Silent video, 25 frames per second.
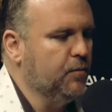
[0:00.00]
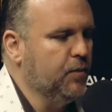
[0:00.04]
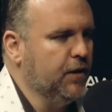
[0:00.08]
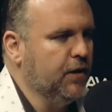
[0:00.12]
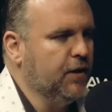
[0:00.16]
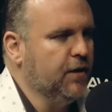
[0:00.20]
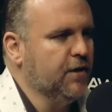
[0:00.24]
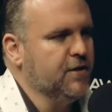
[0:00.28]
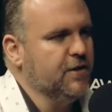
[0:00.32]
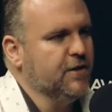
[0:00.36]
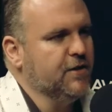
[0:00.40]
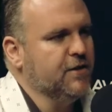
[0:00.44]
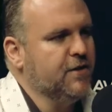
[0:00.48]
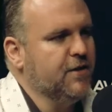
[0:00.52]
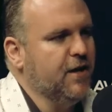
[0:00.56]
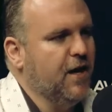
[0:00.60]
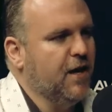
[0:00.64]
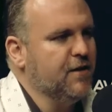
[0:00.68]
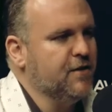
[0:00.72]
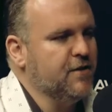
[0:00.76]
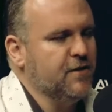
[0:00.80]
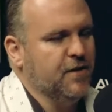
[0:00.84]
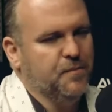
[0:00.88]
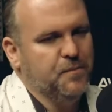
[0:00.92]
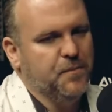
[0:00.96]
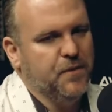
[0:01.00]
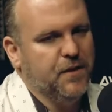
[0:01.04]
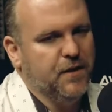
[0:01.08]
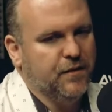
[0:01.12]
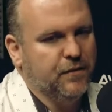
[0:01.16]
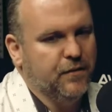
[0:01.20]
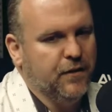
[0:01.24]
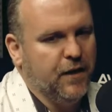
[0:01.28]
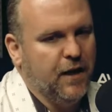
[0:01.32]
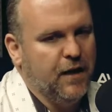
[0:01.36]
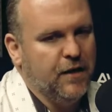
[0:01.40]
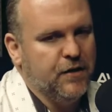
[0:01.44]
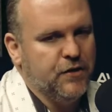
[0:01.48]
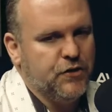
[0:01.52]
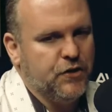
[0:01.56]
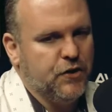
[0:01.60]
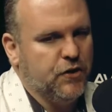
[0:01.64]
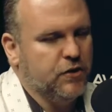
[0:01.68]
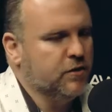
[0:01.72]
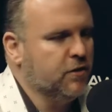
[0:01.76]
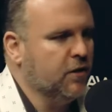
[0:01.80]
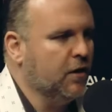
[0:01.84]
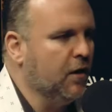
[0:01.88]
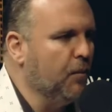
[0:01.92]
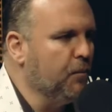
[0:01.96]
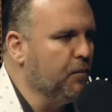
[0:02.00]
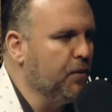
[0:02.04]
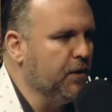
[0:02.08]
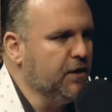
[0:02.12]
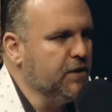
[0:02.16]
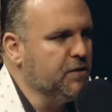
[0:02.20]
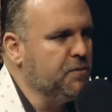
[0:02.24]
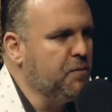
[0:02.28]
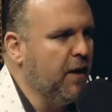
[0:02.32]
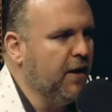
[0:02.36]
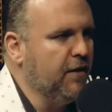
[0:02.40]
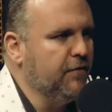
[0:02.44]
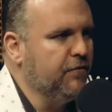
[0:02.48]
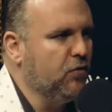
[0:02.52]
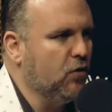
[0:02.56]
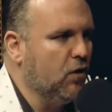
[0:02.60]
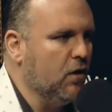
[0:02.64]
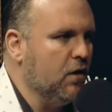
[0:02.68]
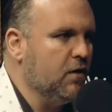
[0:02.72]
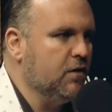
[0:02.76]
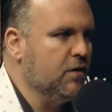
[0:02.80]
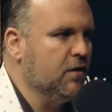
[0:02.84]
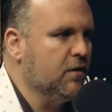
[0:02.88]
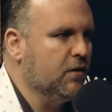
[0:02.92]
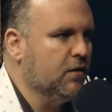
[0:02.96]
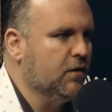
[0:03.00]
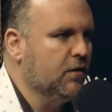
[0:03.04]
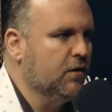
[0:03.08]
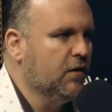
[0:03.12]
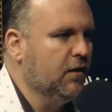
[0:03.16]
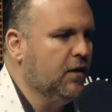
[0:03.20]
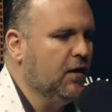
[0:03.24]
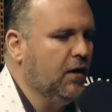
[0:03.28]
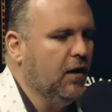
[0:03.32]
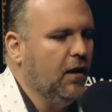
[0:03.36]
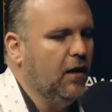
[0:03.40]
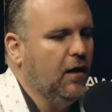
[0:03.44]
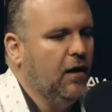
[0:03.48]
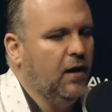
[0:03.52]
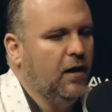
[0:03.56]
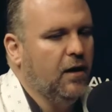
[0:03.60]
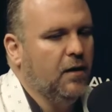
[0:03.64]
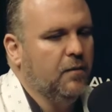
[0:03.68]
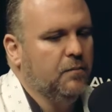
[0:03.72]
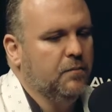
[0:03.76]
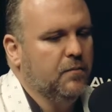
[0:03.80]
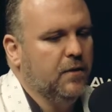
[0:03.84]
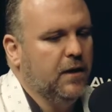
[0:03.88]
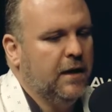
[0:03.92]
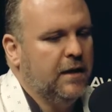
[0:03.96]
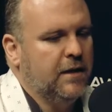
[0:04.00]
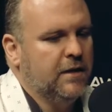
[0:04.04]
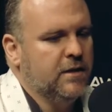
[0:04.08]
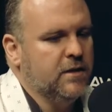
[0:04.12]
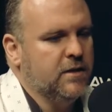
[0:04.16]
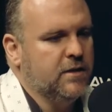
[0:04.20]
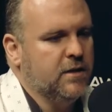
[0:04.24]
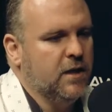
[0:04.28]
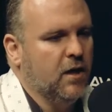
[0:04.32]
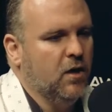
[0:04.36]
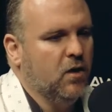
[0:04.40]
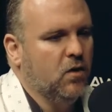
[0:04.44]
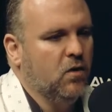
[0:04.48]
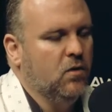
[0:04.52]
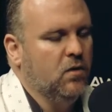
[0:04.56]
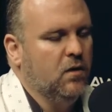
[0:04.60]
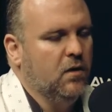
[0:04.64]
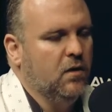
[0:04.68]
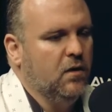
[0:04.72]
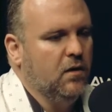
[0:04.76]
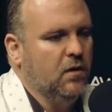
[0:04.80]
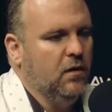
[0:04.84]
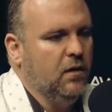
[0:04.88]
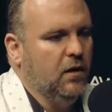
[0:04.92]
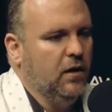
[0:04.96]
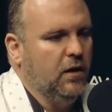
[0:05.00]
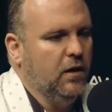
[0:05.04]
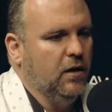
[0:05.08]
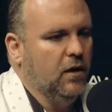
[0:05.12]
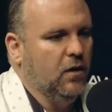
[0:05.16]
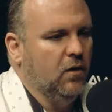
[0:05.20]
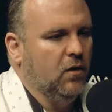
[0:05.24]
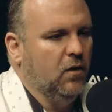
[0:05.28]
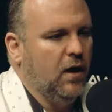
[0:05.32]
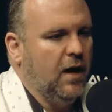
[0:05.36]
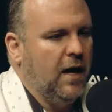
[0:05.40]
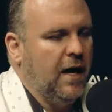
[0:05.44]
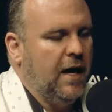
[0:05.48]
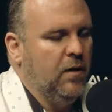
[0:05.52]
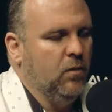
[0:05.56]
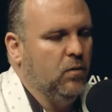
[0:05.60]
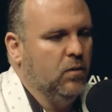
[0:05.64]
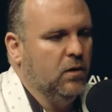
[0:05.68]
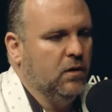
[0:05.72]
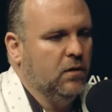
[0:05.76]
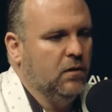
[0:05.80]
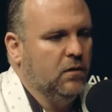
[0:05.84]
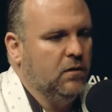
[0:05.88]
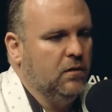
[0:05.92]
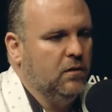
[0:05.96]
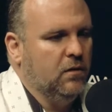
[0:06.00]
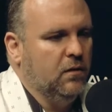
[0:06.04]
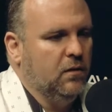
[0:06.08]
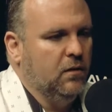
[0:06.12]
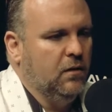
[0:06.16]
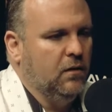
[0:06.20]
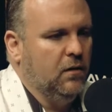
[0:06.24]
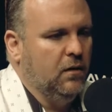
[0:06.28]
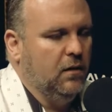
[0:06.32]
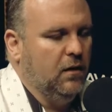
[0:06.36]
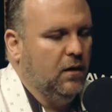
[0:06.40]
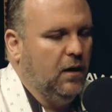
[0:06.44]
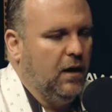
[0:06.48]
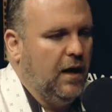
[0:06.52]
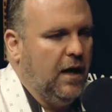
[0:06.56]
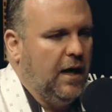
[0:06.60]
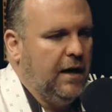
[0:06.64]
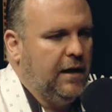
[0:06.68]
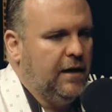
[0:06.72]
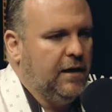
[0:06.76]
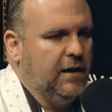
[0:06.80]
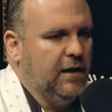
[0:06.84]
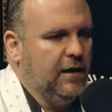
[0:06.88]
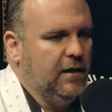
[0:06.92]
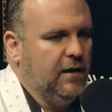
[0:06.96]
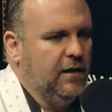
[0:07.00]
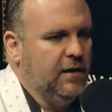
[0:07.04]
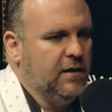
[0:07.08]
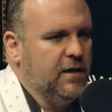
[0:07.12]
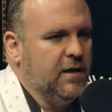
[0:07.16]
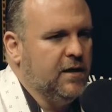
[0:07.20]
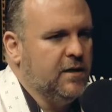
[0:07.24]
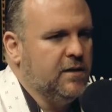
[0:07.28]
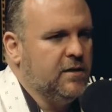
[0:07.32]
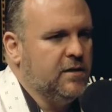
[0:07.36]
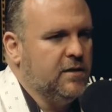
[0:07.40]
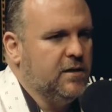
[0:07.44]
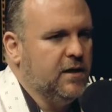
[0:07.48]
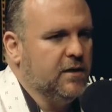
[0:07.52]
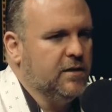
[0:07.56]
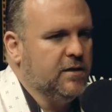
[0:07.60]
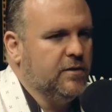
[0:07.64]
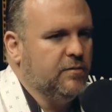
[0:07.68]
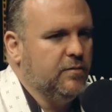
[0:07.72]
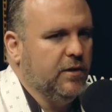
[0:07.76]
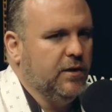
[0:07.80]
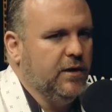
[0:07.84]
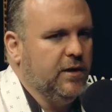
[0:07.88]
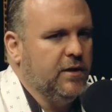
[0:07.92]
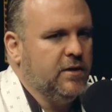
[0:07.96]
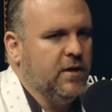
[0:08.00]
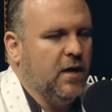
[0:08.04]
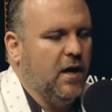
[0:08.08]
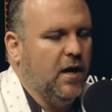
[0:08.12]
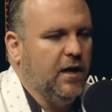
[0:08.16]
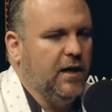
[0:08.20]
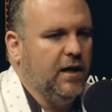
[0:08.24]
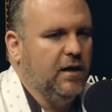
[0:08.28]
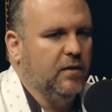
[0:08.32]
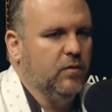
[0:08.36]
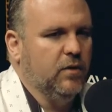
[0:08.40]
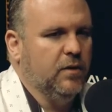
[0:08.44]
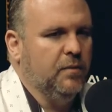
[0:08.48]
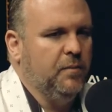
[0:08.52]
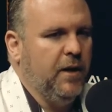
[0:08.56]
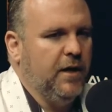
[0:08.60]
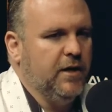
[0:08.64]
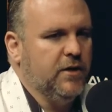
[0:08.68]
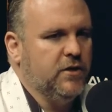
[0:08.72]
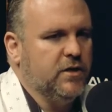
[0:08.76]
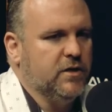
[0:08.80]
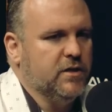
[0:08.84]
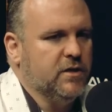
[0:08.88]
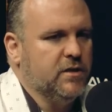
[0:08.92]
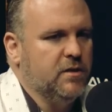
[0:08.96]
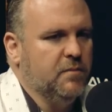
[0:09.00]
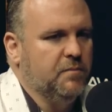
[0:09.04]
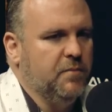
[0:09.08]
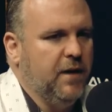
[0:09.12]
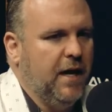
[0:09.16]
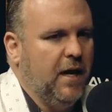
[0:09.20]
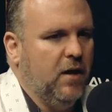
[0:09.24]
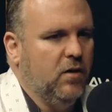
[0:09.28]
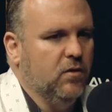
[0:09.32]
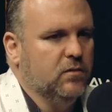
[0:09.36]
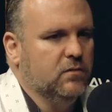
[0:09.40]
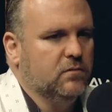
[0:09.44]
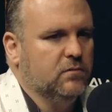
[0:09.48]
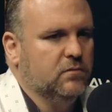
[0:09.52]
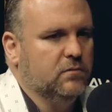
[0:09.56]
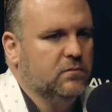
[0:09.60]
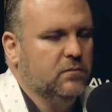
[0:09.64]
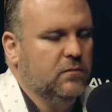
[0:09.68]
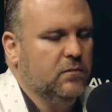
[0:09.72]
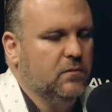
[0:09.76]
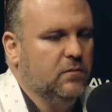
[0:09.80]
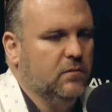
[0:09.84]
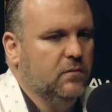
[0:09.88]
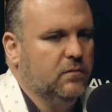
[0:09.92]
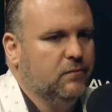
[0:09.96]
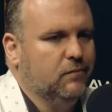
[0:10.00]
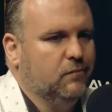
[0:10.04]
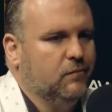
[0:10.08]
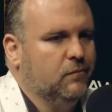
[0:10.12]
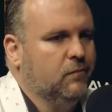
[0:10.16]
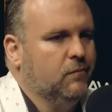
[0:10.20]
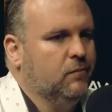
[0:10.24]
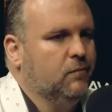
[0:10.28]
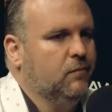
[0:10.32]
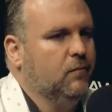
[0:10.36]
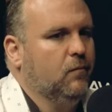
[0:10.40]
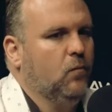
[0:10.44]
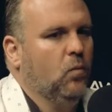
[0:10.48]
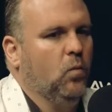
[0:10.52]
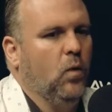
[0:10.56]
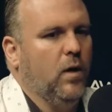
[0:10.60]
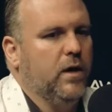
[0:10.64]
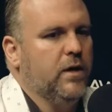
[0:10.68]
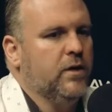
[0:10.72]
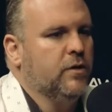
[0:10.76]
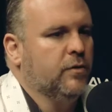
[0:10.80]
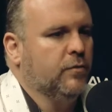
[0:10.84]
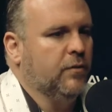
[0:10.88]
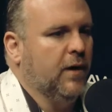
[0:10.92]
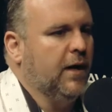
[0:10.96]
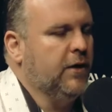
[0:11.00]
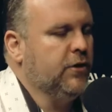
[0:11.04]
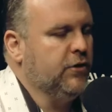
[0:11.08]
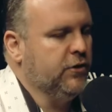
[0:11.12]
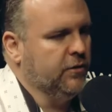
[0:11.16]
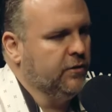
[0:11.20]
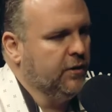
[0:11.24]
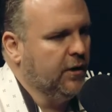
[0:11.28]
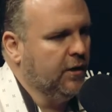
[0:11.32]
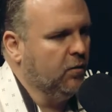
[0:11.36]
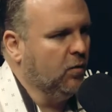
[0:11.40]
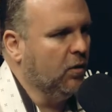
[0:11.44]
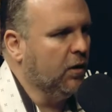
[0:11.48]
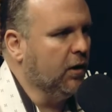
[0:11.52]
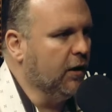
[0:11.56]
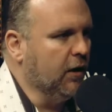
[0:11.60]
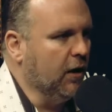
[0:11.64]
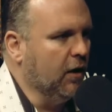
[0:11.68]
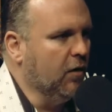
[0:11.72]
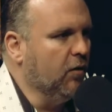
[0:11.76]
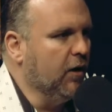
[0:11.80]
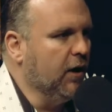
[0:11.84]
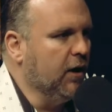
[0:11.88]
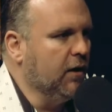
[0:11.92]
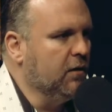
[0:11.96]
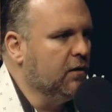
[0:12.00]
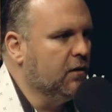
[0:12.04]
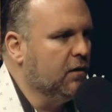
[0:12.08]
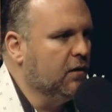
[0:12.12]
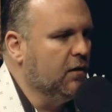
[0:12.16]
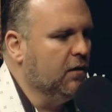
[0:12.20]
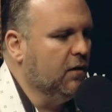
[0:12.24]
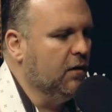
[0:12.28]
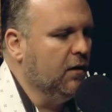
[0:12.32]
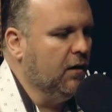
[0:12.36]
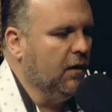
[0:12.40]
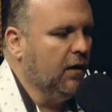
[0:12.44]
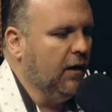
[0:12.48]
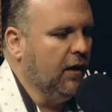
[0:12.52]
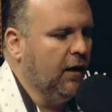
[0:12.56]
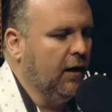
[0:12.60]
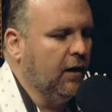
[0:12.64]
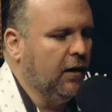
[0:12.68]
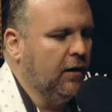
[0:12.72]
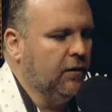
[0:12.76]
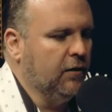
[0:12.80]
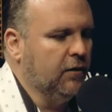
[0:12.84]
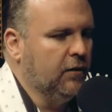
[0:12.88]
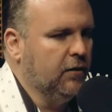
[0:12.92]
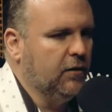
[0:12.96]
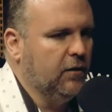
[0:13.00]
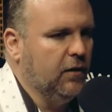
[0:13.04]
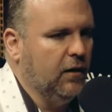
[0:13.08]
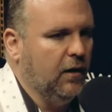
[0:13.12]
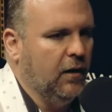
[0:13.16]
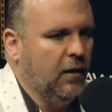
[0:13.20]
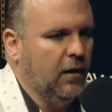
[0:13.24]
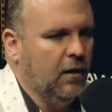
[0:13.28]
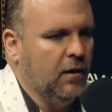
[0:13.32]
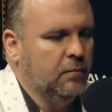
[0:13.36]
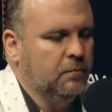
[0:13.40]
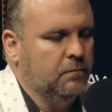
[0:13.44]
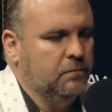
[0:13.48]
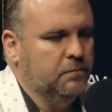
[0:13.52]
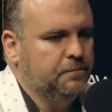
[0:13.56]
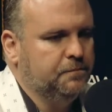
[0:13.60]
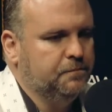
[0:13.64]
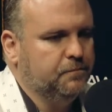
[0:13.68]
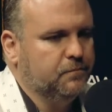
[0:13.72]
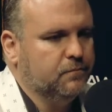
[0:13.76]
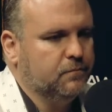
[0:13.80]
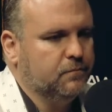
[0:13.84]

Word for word: because mm. it's not something that insurance companies pay for. Yep. Um, and so, you know, I will I can it's it's really talking with patients about what direction they want to go in, and um,